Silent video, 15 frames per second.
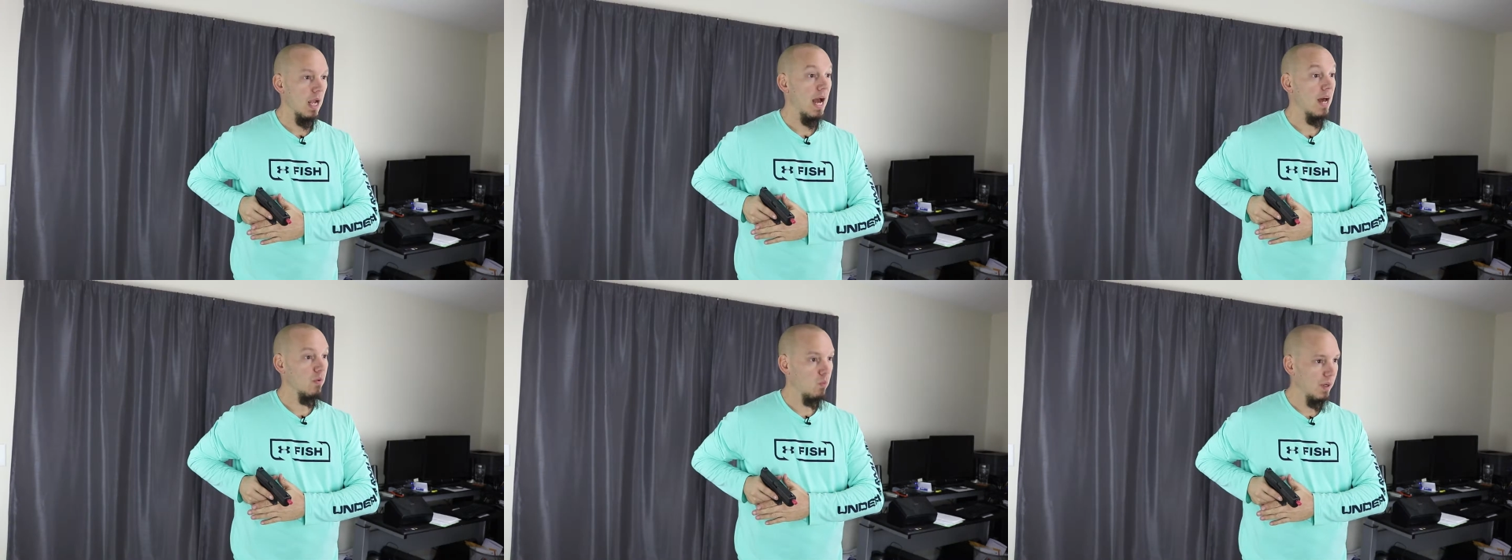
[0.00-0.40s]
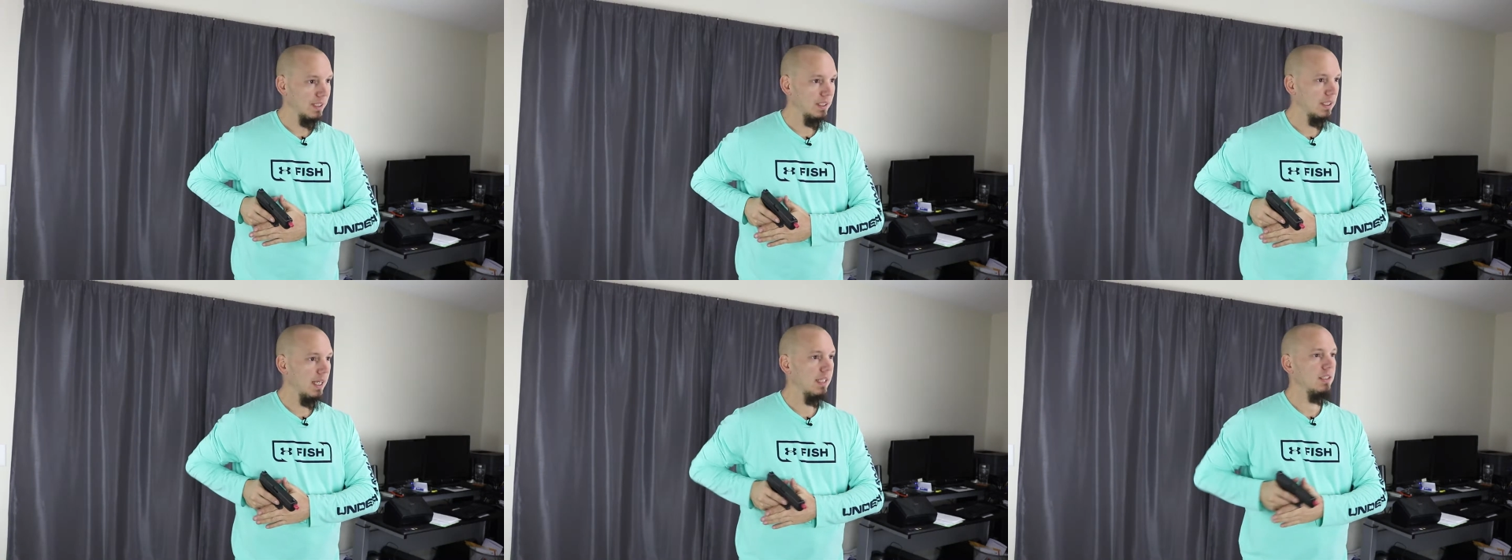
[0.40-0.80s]
On
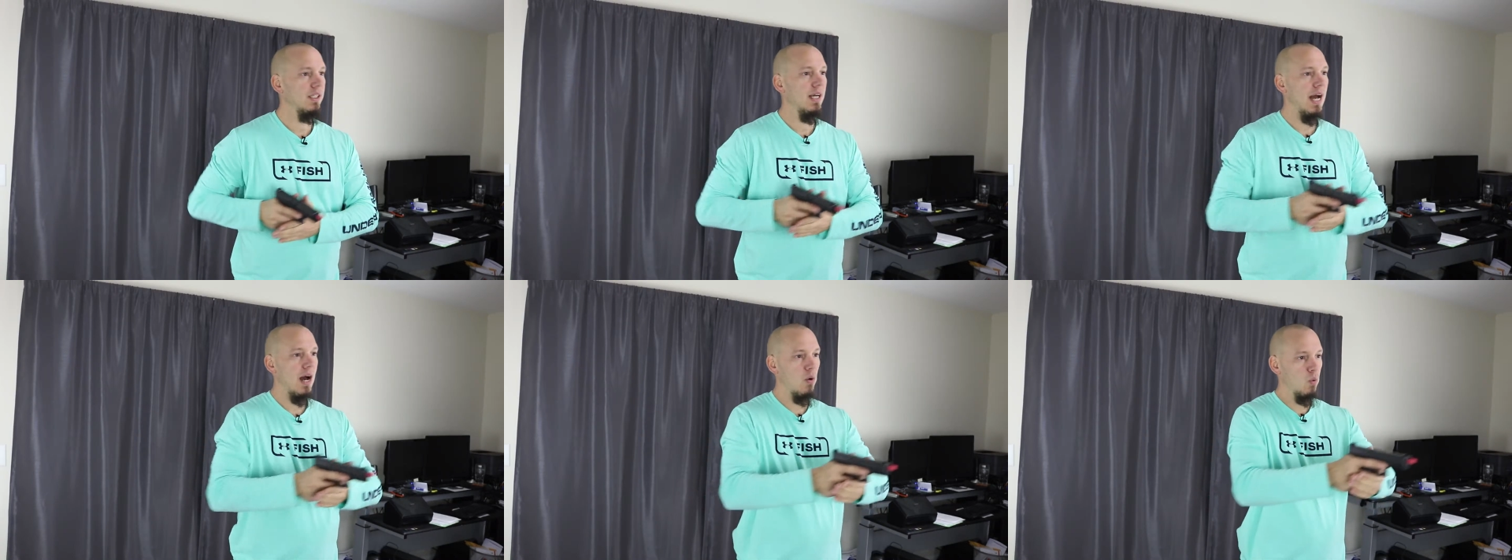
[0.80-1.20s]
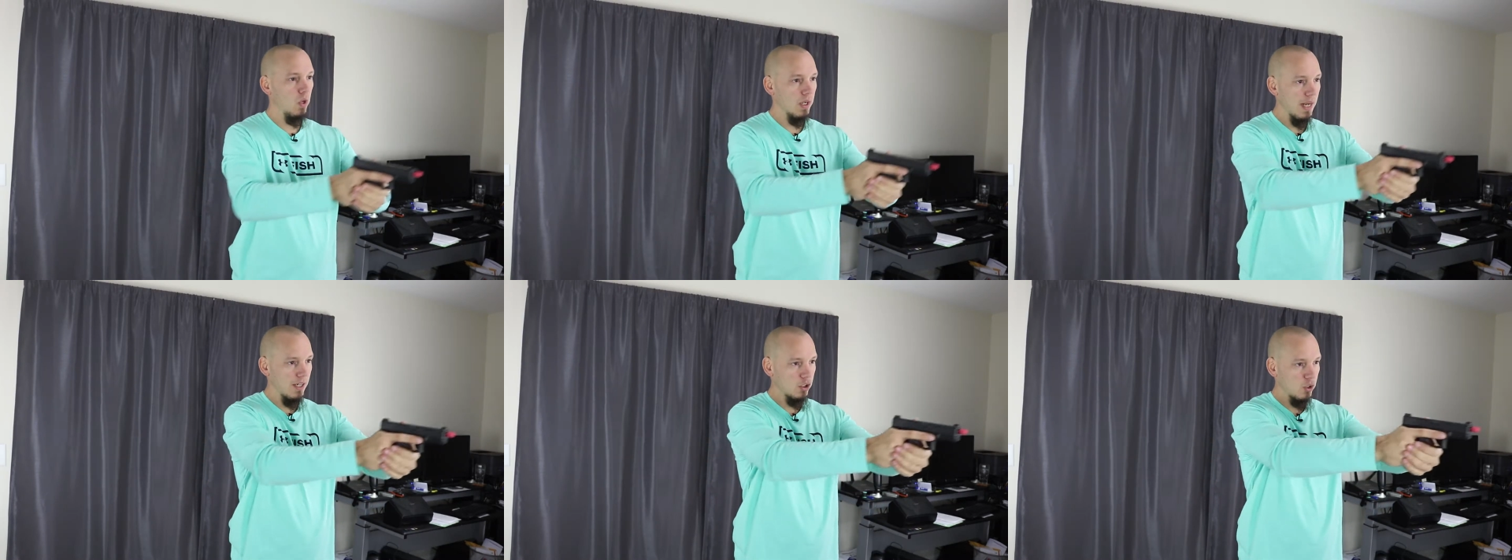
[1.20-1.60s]
Wednesdays, I'll
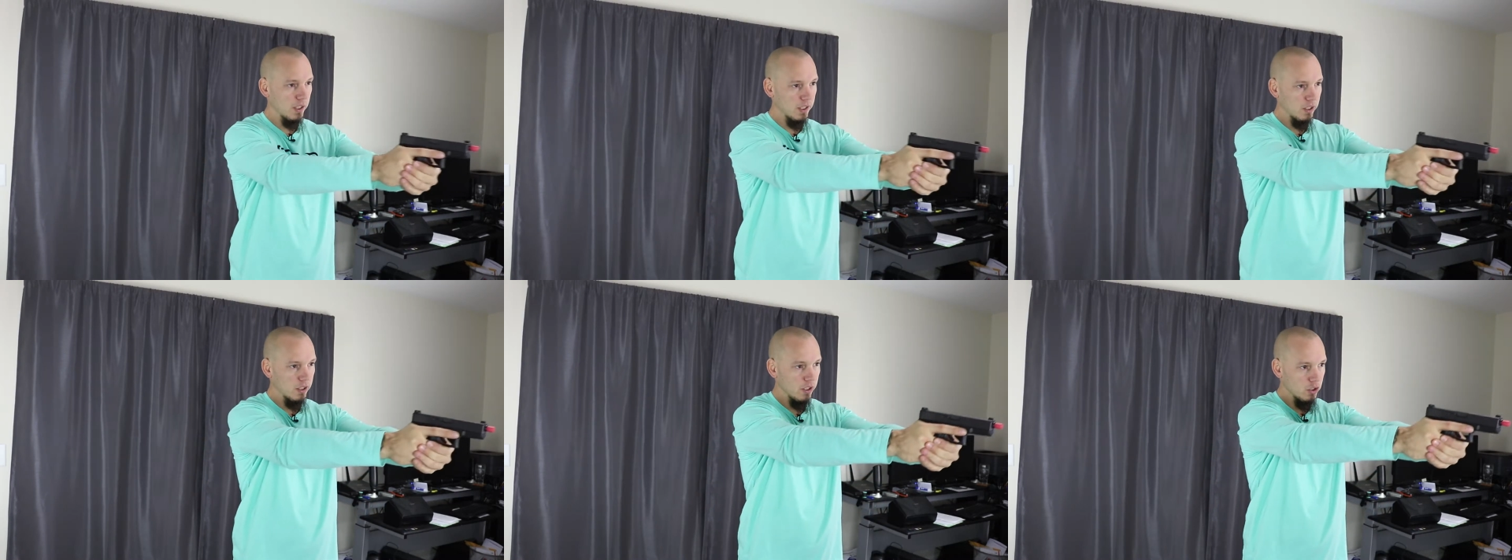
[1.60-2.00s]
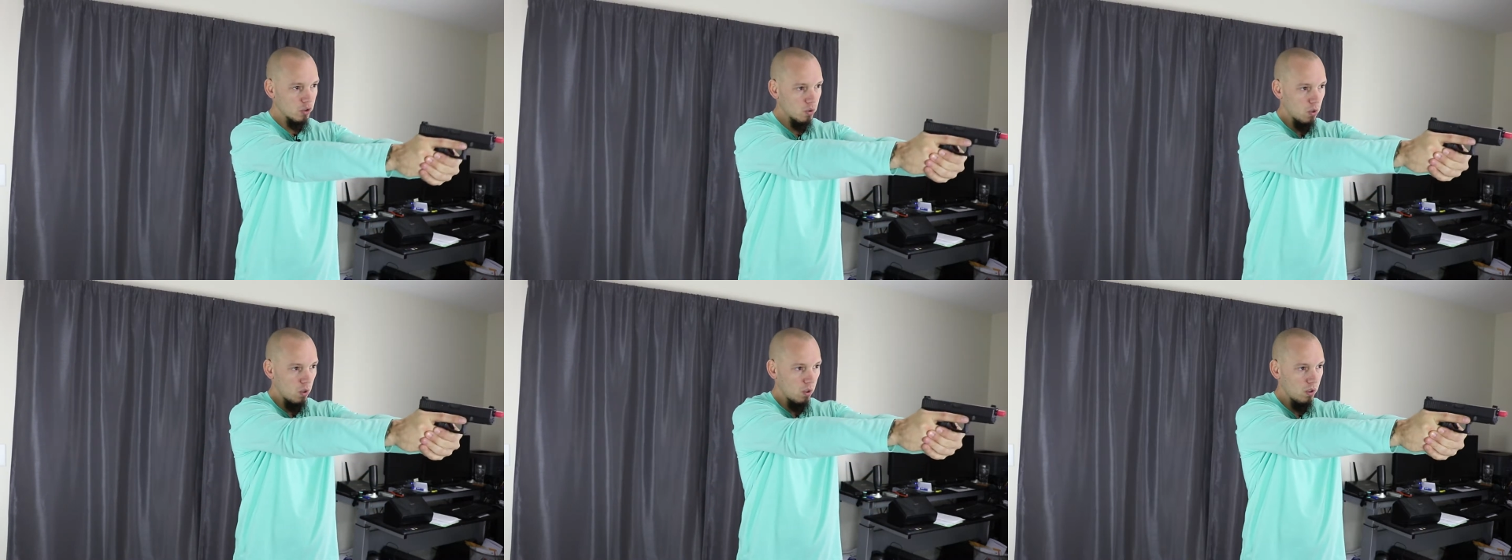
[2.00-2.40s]
work on trigger
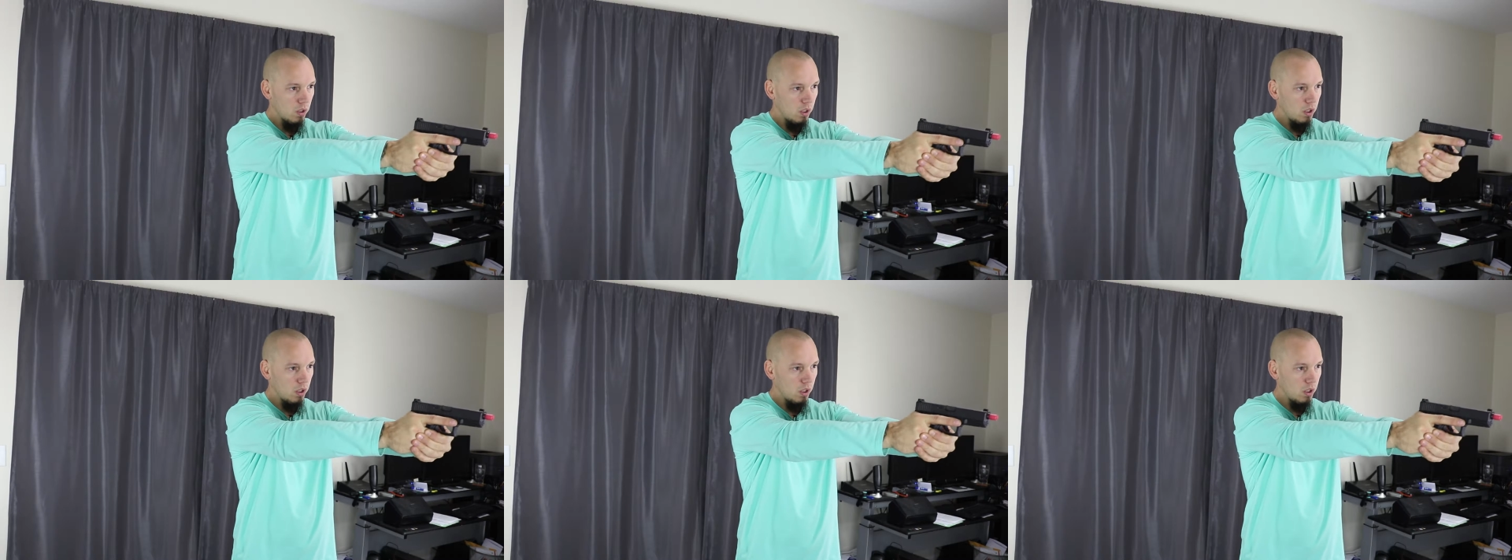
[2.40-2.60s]
control.